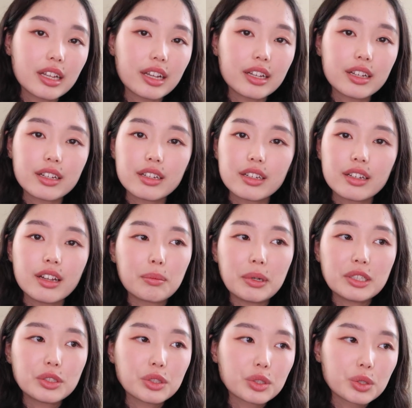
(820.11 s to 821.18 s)
in
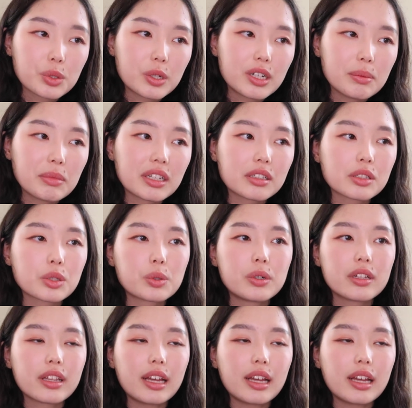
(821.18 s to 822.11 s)
elementary school and middle school